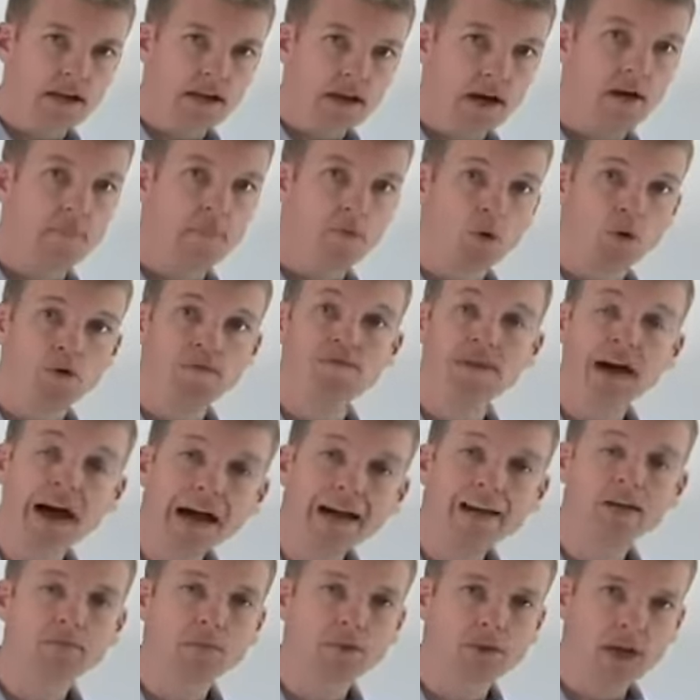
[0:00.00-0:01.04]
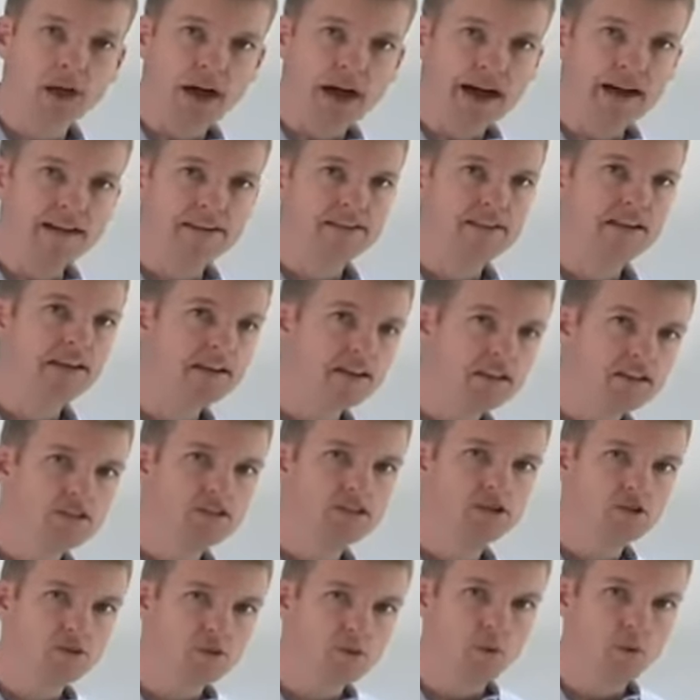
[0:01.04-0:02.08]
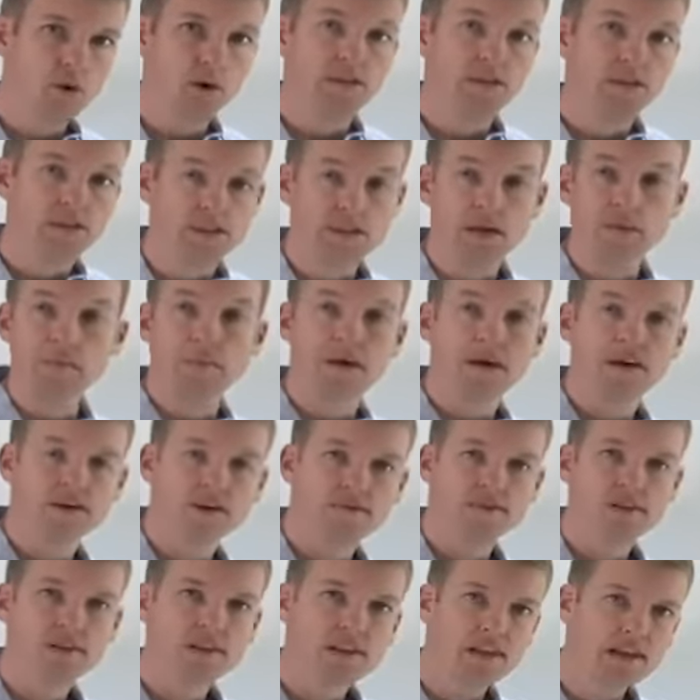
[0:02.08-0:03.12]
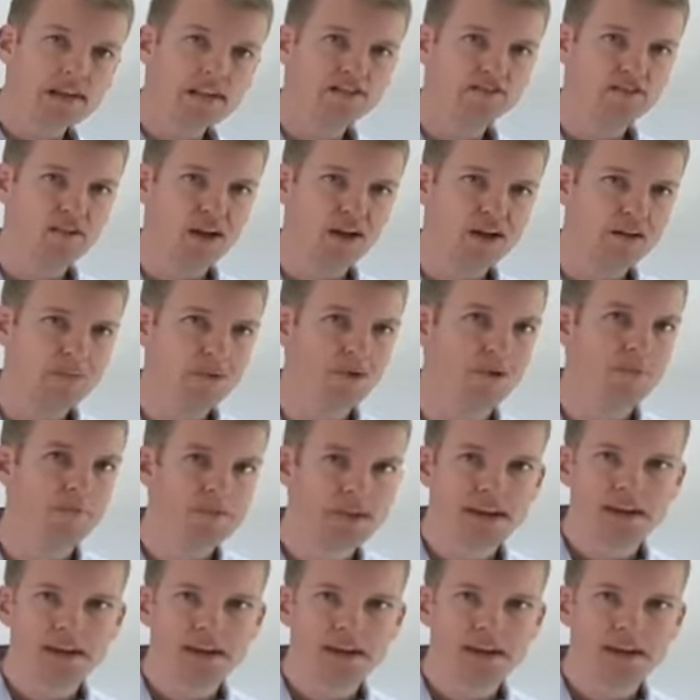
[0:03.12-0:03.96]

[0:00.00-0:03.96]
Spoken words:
a more valuable asset into one that's comparatively less valuable.